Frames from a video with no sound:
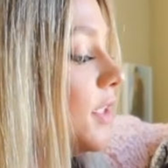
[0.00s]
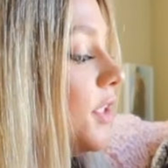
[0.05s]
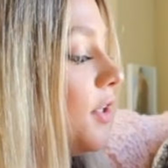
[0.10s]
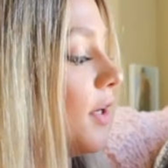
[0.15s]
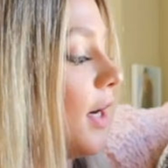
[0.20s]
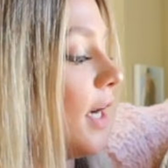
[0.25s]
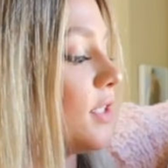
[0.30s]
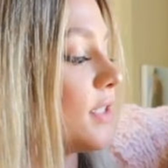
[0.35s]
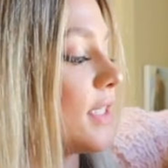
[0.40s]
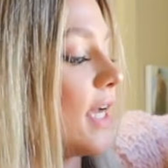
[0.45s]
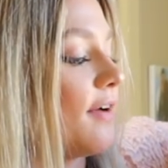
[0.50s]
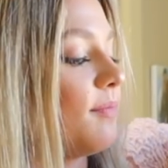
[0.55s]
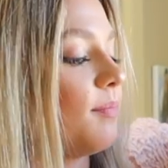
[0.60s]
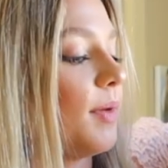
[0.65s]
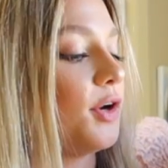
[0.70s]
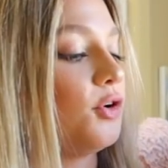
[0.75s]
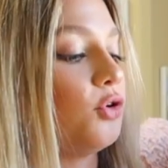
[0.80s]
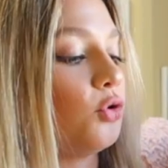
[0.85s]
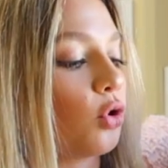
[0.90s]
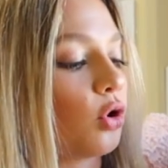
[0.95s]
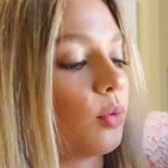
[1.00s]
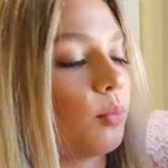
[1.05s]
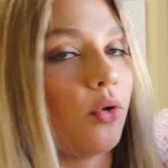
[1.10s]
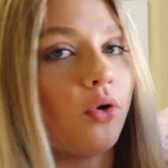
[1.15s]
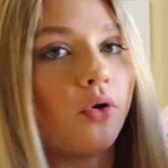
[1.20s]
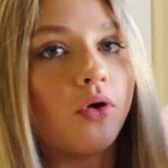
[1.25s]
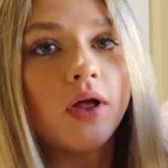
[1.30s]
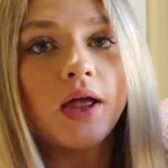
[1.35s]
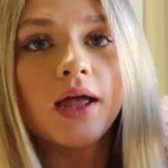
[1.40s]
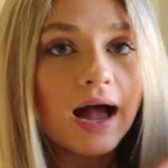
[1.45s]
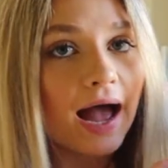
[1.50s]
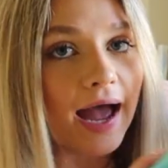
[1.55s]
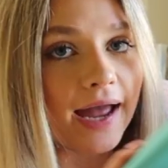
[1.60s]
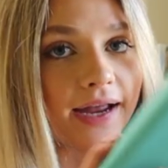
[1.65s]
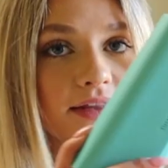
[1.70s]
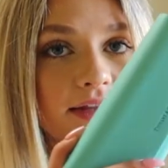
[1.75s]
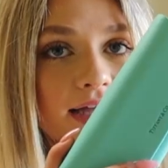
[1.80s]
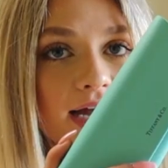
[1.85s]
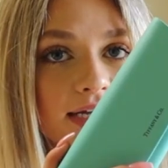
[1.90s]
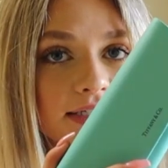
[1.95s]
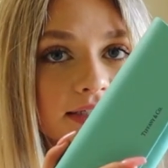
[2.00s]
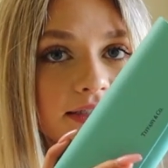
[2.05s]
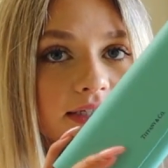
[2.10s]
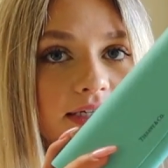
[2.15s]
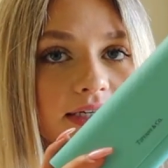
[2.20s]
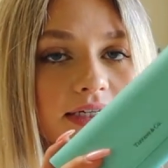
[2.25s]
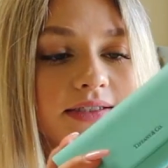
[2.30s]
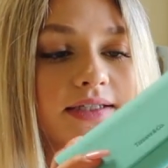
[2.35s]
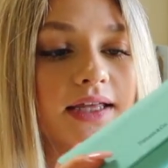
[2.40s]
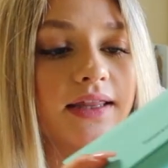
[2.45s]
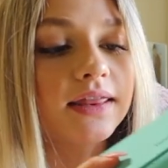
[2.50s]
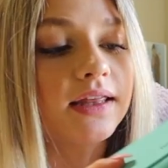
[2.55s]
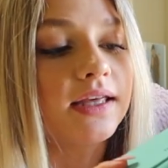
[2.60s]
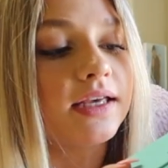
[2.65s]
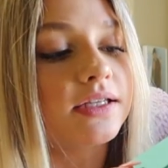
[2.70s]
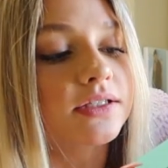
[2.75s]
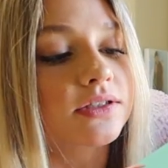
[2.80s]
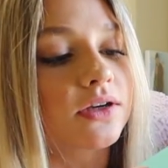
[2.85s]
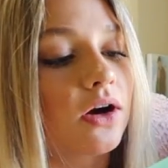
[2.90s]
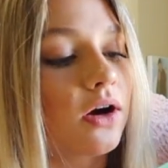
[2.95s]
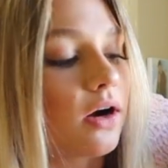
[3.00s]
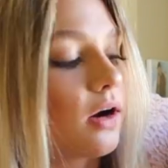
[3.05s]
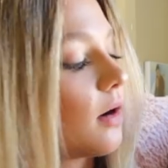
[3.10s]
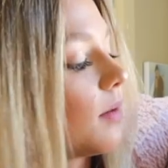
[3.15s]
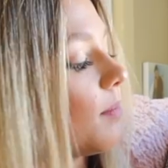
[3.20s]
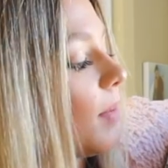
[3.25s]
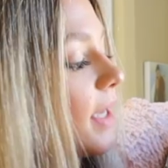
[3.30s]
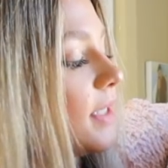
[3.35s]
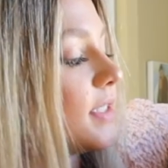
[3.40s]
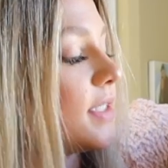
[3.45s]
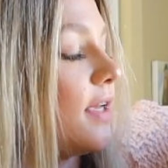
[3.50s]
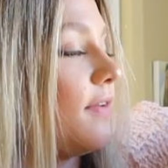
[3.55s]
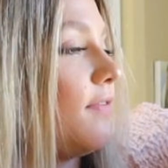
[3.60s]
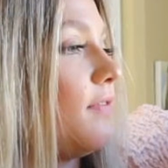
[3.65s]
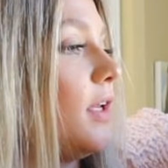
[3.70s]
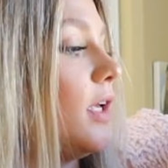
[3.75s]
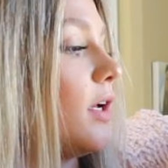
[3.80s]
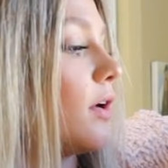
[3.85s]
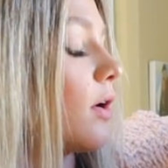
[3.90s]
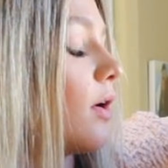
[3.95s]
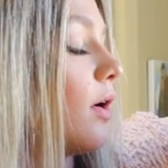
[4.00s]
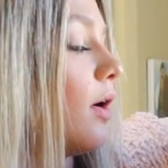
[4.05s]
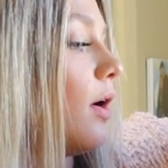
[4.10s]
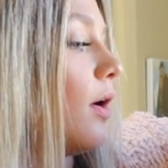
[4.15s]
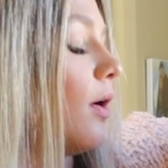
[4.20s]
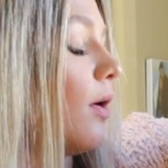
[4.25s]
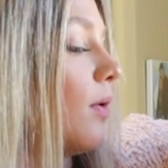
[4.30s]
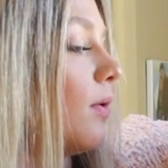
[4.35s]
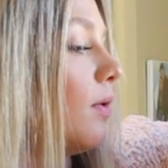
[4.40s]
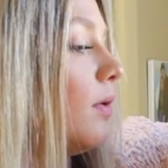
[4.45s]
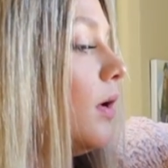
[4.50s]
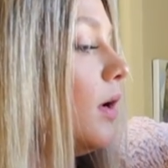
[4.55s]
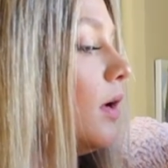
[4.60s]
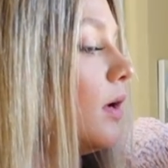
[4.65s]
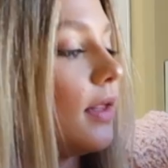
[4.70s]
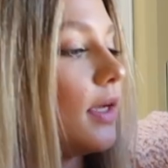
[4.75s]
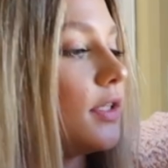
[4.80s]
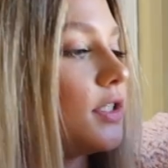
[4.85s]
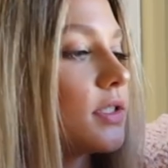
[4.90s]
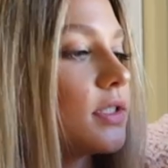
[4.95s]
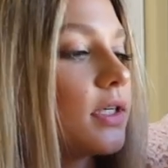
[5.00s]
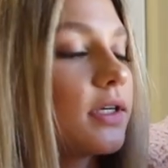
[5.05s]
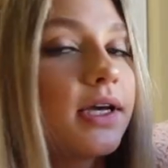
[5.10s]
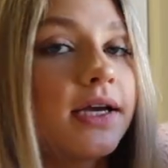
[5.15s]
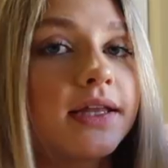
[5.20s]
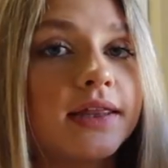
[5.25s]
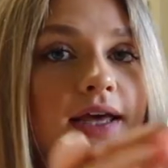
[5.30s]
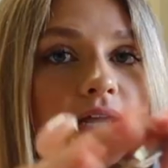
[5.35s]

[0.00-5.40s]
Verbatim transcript: in here, I just have my normal eyeglasses. These are by Tiffany & Co. They just look like